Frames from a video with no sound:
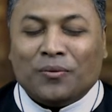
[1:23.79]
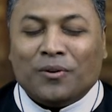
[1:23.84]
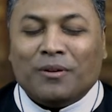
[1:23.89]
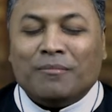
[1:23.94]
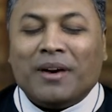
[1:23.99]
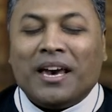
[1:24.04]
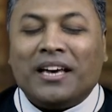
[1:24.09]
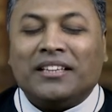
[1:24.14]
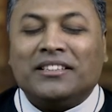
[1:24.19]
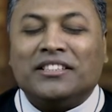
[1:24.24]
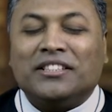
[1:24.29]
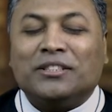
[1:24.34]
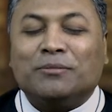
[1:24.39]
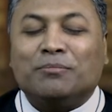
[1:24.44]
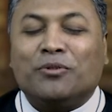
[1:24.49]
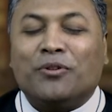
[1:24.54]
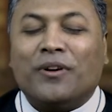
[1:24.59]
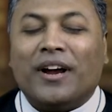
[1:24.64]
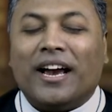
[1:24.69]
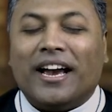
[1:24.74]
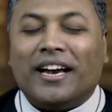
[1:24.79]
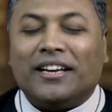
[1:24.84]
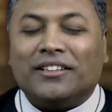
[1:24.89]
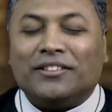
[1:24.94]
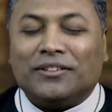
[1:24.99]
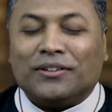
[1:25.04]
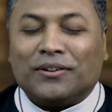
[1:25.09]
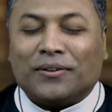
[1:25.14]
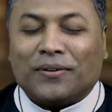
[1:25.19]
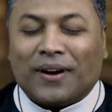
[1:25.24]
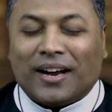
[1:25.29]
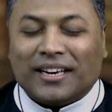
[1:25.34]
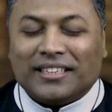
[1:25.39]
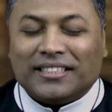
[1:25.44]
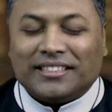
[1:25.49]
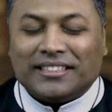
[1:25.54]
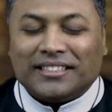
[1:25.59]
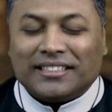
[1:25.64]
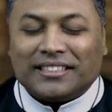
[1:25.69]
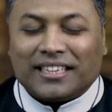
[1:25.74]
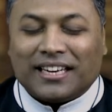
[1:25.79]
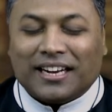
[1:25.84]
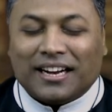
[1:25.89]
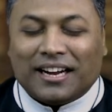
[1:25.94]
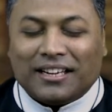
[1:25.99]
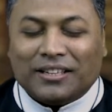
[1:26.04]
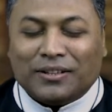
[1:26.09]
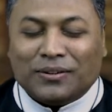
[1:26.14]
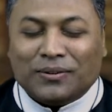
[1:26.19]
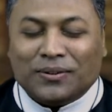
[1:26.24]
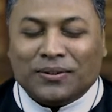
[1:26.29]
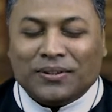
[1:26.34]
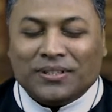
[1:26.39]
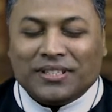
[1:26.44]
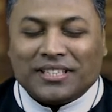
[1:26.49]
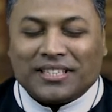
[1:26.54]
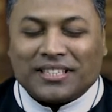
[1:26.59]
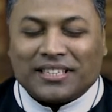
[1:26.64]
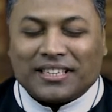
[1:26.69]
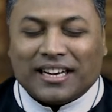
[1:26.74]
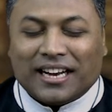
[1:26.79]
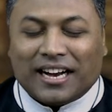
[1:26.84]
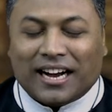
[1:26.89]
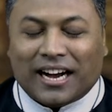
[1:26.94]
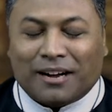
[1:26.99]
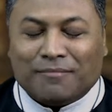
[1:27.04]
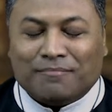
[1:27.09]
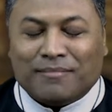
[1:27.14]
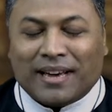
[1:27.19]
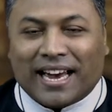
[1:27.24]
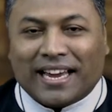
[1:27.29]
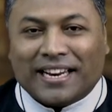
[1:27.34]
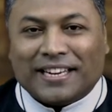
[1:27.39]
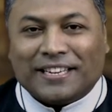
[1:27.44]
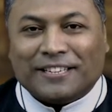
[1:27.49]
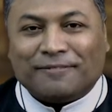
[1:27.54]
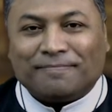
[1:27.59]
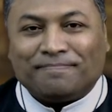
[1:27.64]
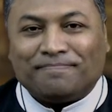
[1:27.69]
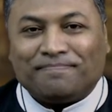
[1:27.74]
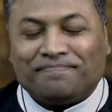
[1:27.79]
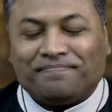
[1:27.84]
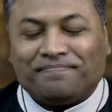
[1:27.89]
We make this prayer to Christ our Lord. Amen.